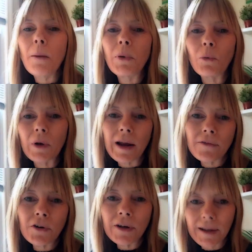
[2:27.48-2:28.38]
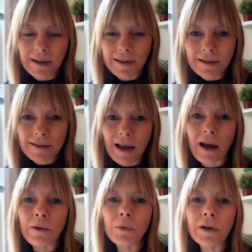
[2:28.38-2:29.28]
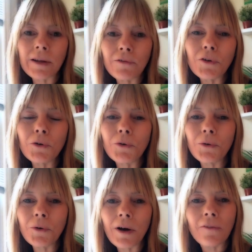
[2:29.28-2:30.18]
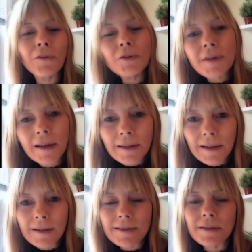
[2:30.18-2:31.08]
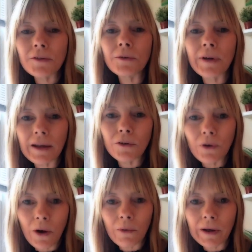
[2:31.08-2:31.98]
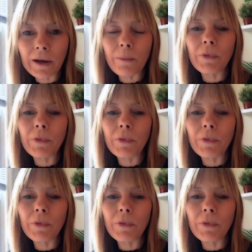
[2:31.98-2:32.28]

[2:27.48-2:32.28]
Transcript: But whatever it is, I will give you a few techniques to get you going.